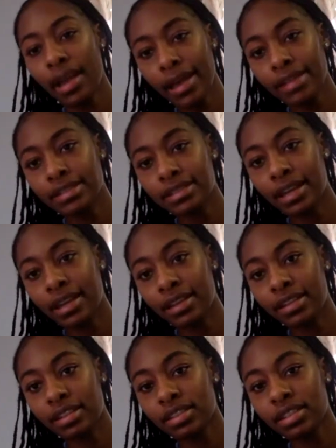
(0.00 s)
ask
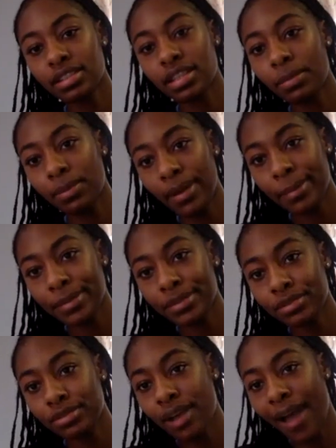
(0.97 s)
Tyler, because I
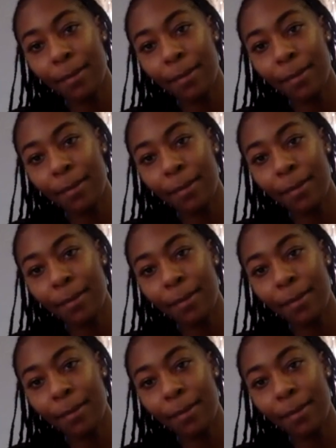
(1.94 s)
promise you,